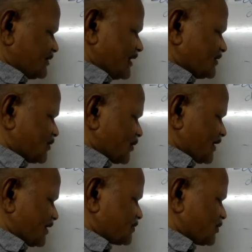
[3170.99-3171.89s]
3
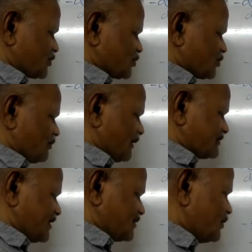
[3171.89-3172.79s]
into A0 raised
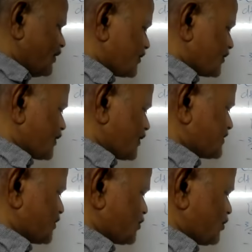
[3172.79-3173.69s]
to 2 by 3
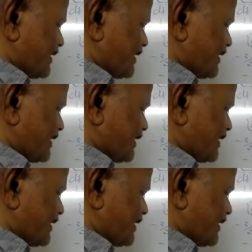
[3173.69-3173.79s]
into